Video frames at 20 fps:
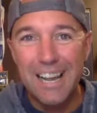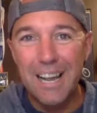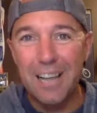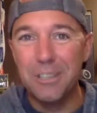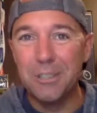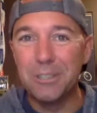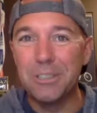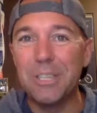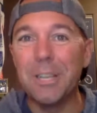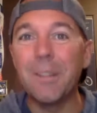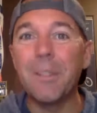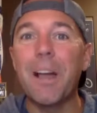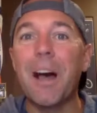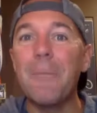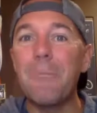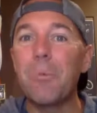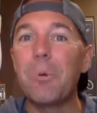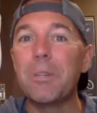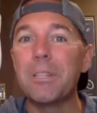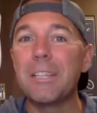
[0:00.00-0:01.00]
and you'll see a
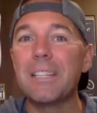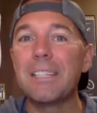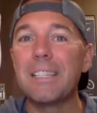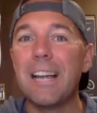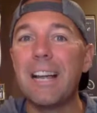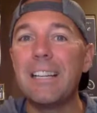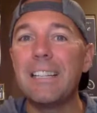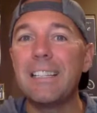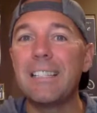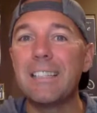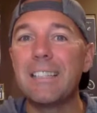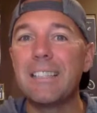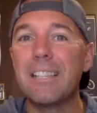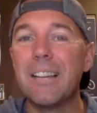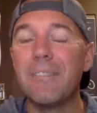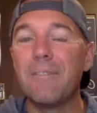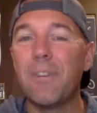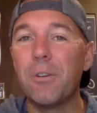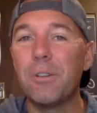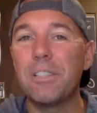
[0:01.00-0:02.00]
lot more success
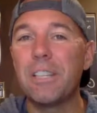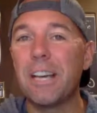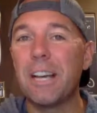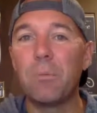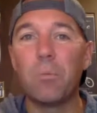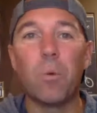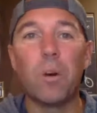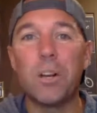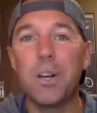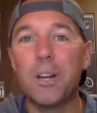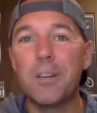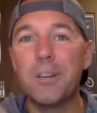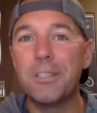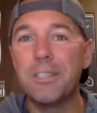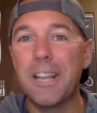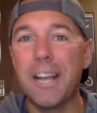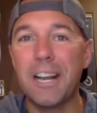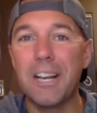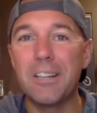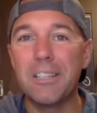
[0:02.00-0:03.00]
than focusing on 100
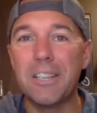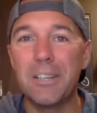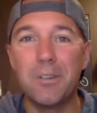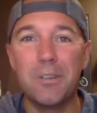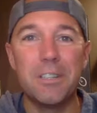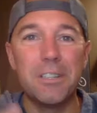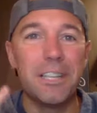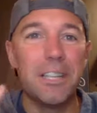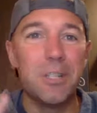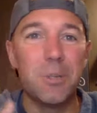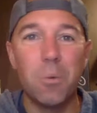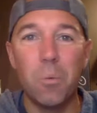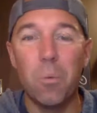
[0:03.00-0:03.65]
standards that you can teach